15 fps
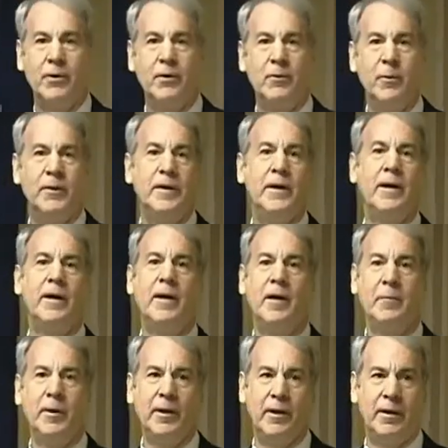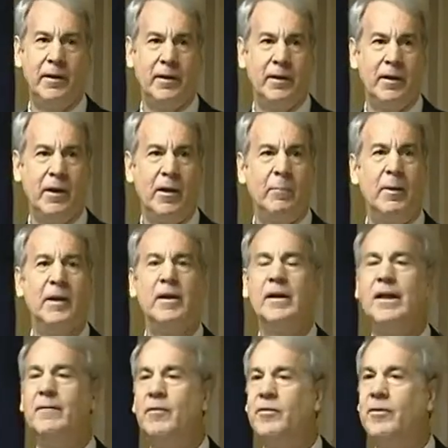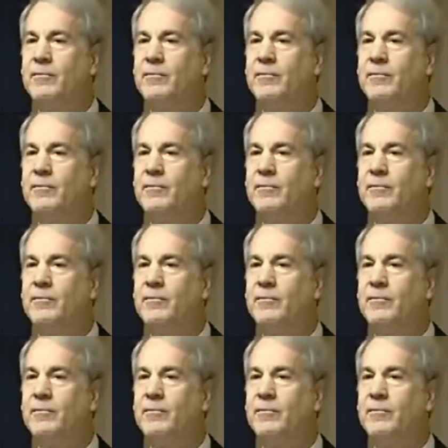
When did it come in? I mean, give us a